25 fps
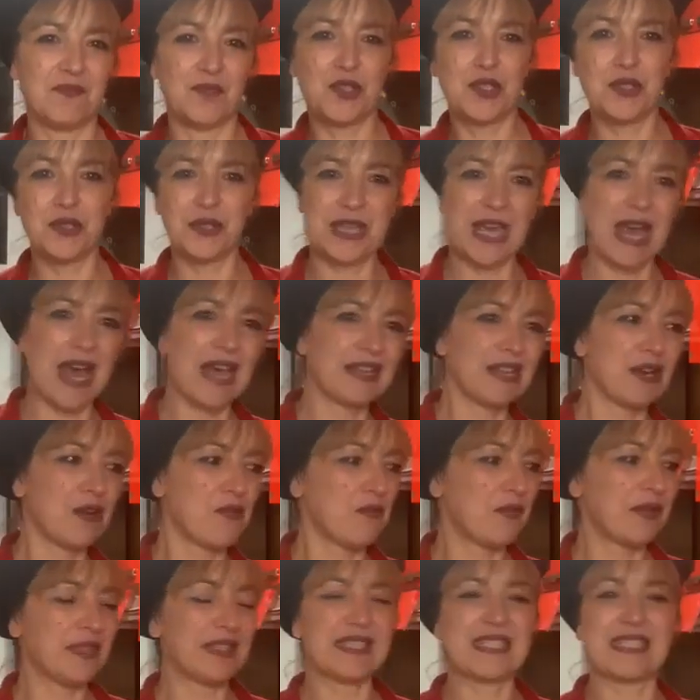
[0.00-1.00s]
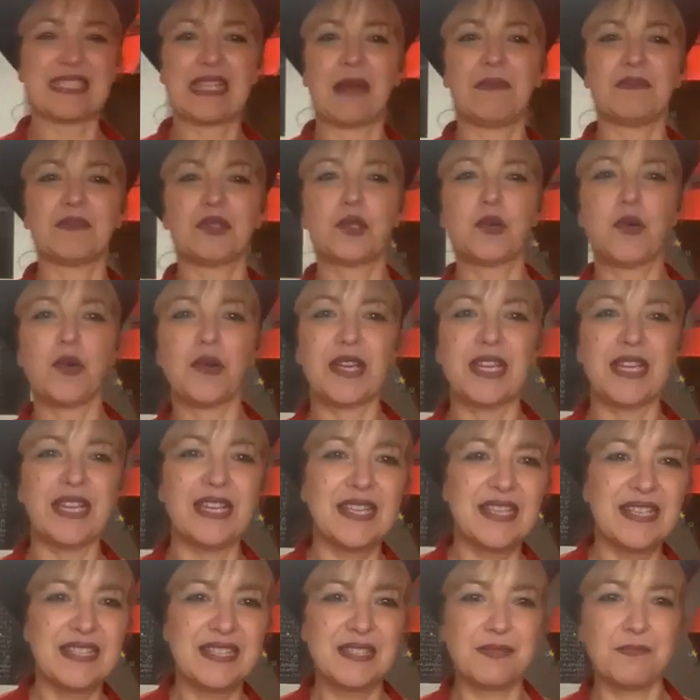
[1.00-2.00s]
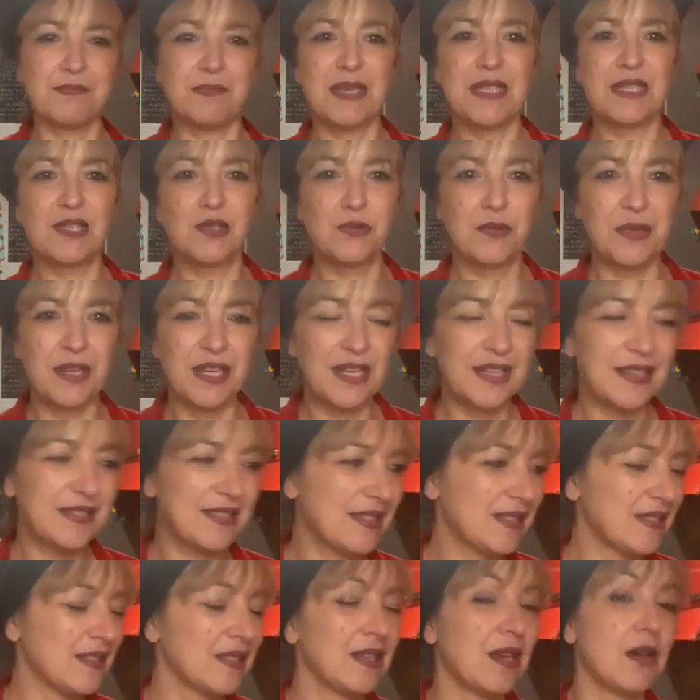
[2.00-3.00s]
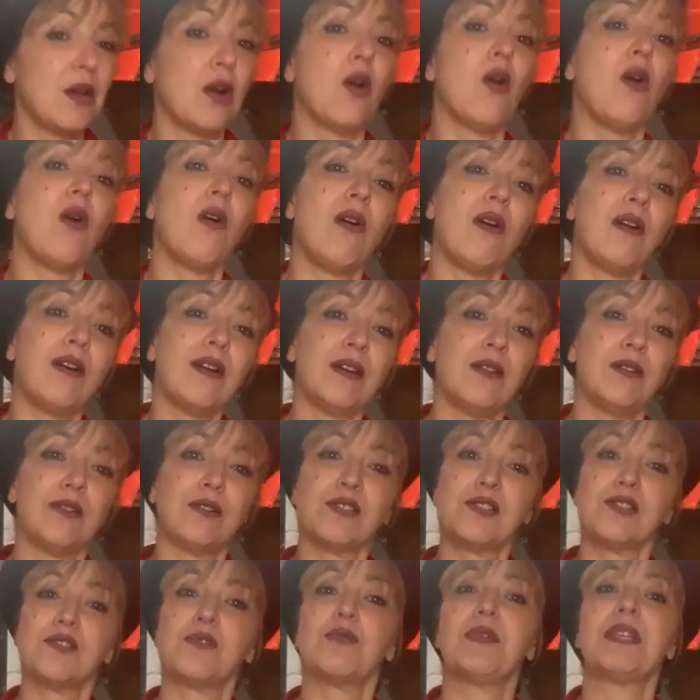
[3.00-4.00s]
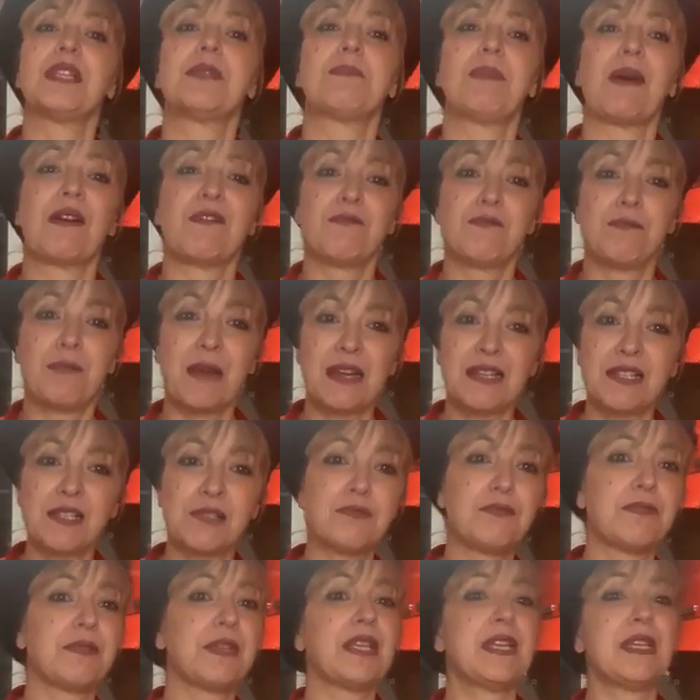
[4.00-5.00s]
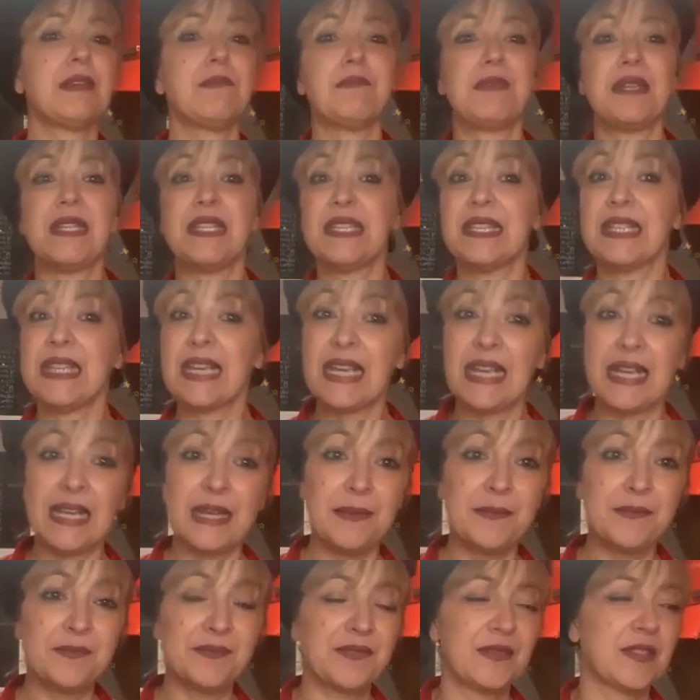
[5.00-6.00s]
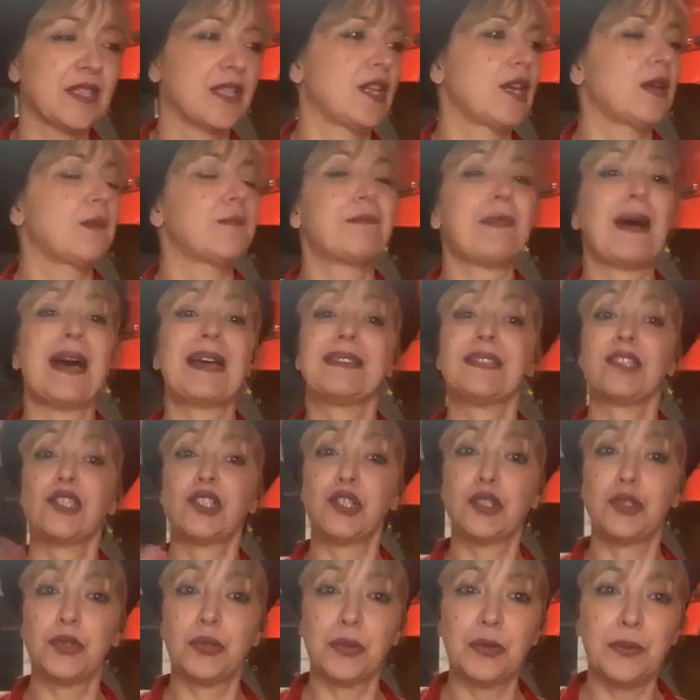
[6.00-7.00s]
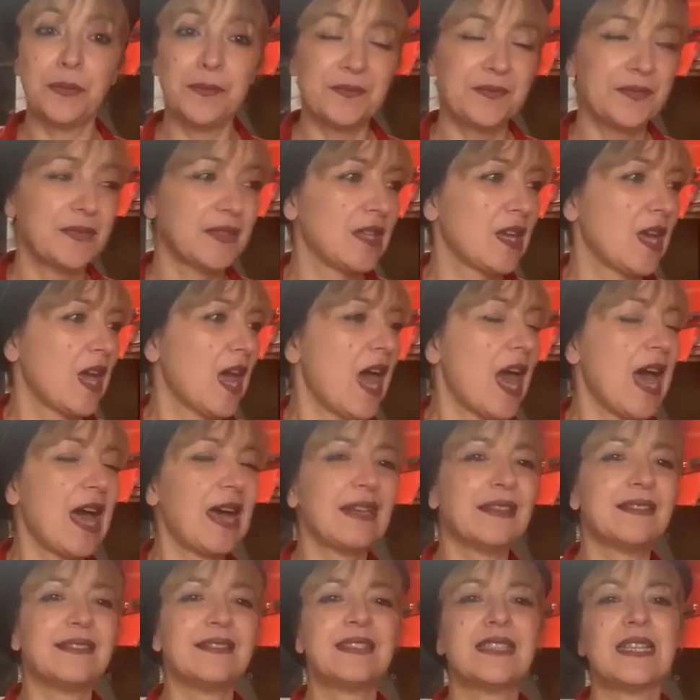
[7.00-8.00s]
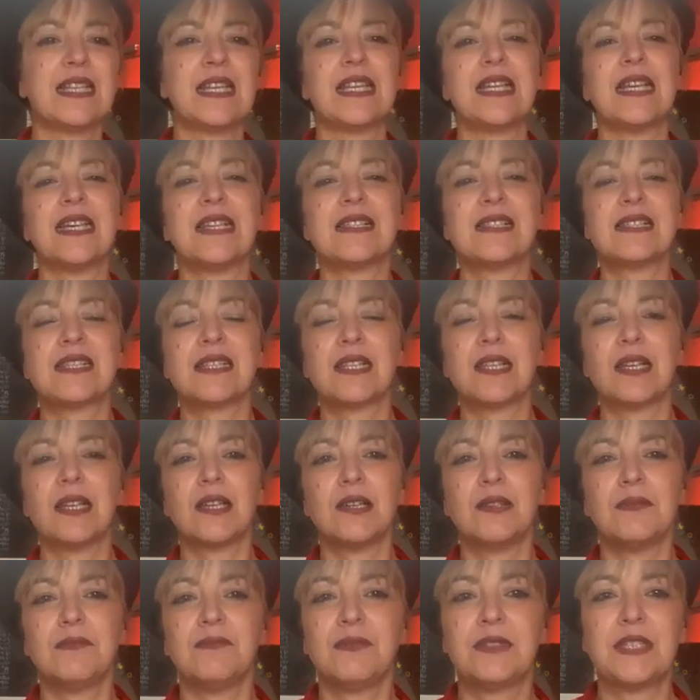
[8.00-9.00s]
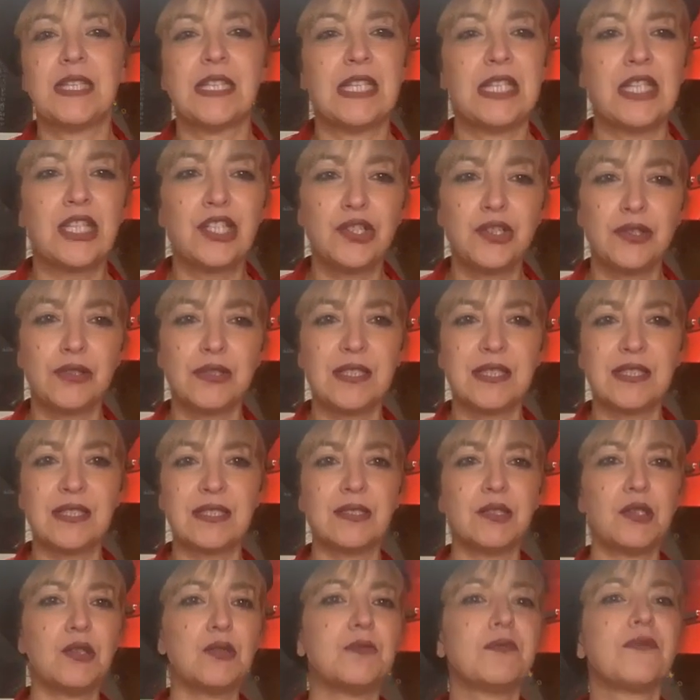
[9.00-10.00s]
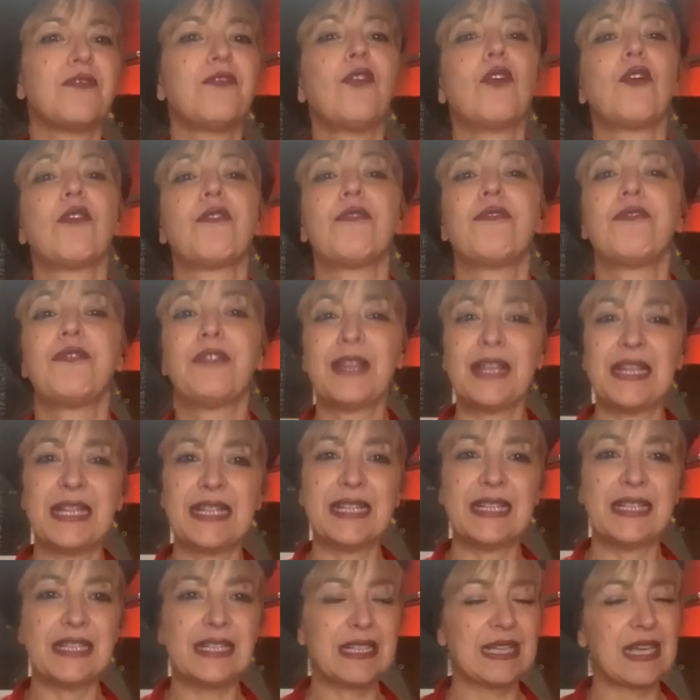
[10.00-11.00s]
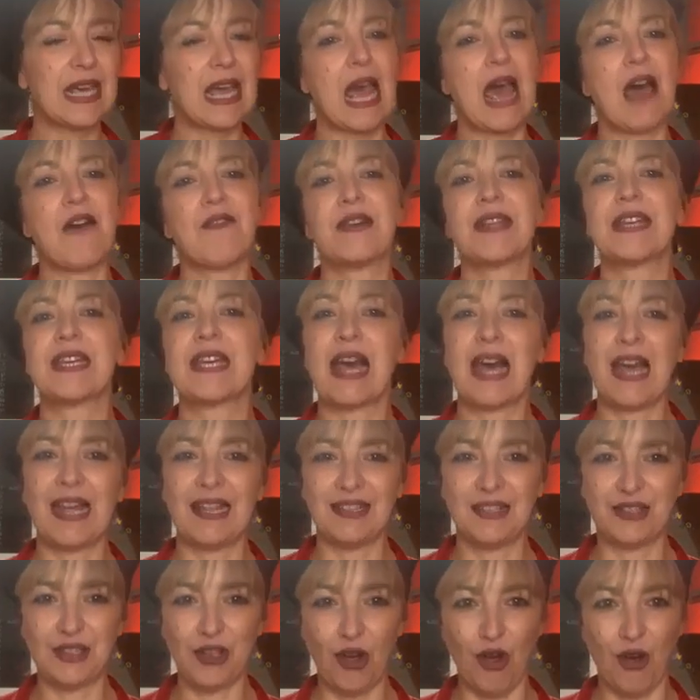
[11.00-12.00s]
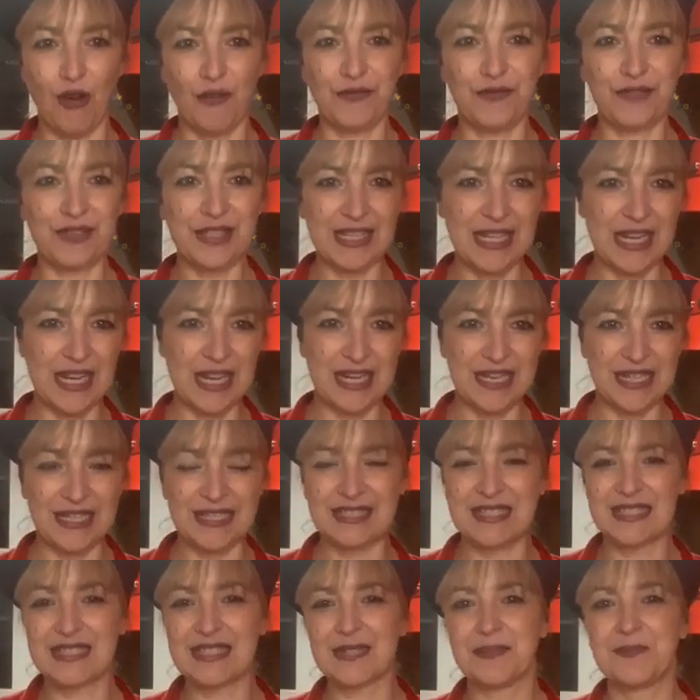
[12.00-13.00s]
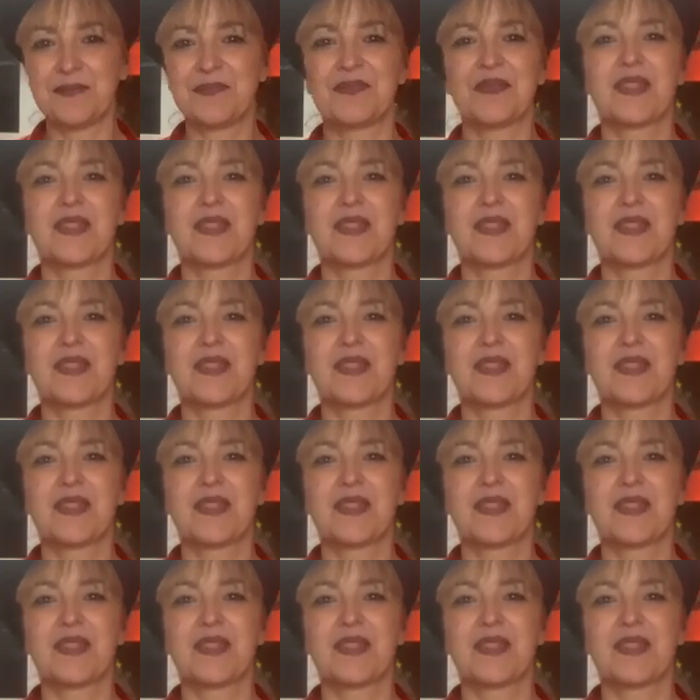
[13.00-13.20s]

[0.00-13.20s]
together with some cookies, biscuits, or also with puff pastry, beignet, pâte choux, and is delicious for filling every kind of cakes.